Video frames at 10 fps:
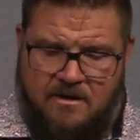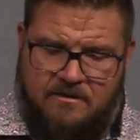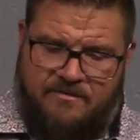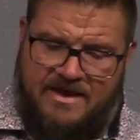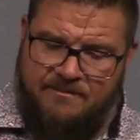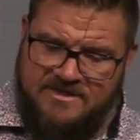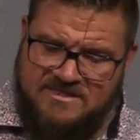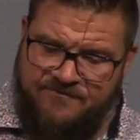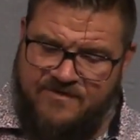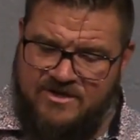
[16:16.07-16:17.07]
They must
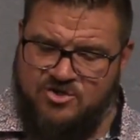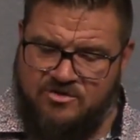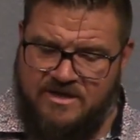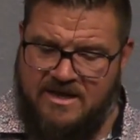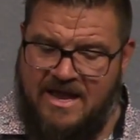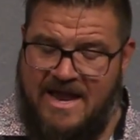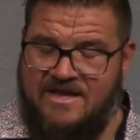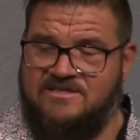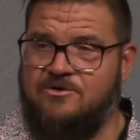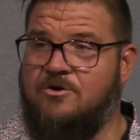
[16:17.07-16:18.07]
eventually
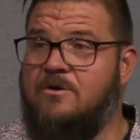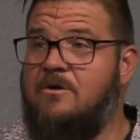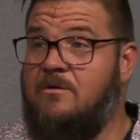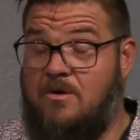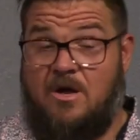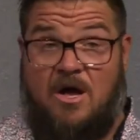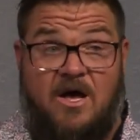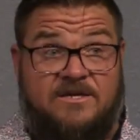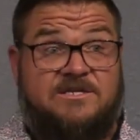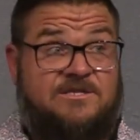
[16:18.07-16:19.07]
answer
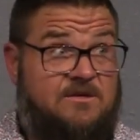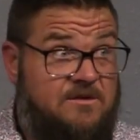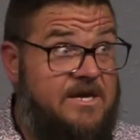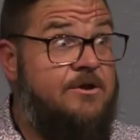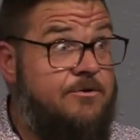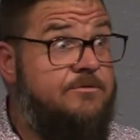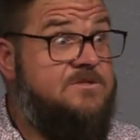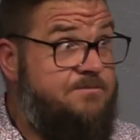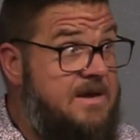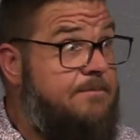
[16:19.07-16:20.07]
us, leaders,
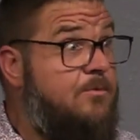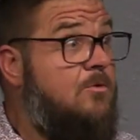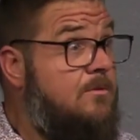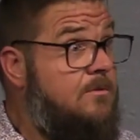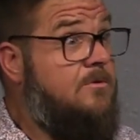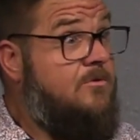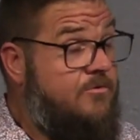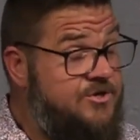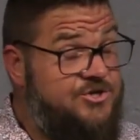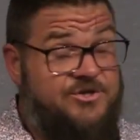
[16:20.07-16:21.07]
people,
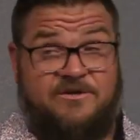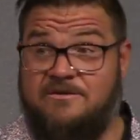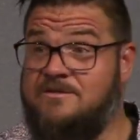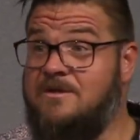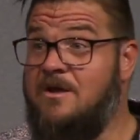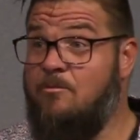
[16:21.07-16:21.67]
Christians.